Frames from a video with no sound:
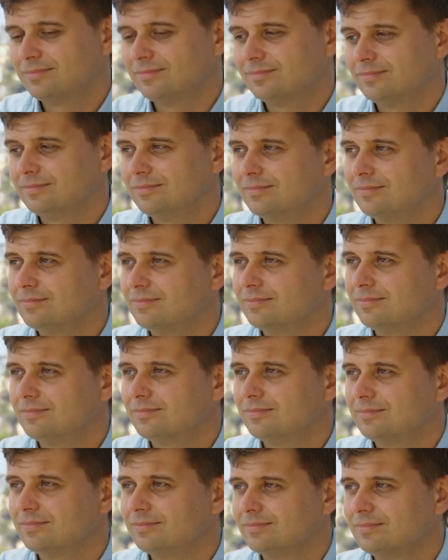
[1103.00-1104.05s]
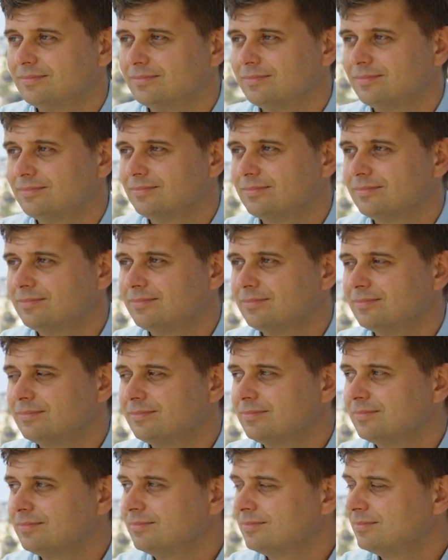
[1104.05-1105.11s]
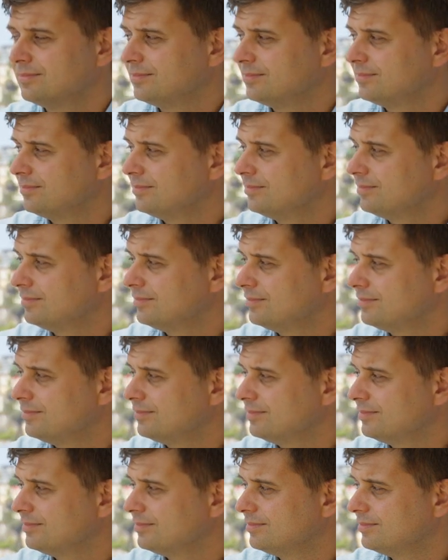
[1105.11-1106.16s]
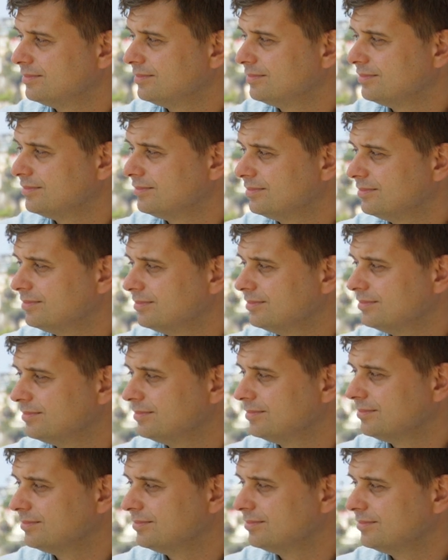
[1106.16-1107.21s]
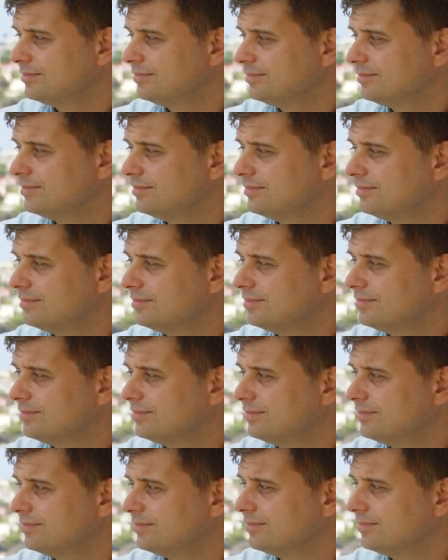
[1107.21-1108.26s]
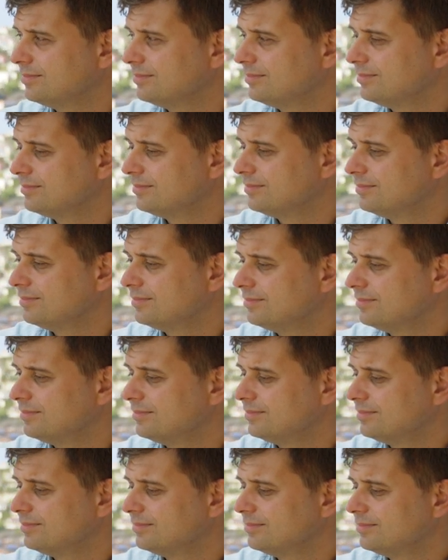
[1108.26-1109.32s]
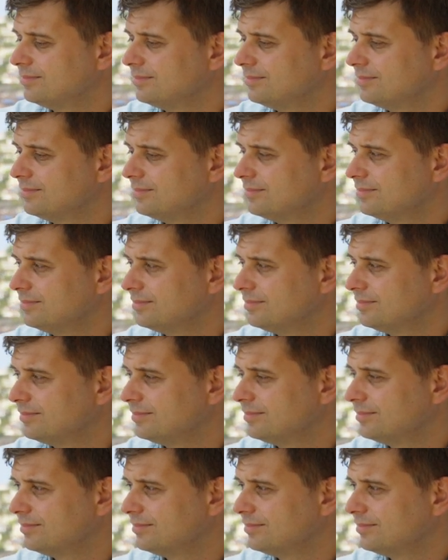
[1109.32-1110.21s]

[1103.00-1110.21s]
No words are spoken by the person on screen.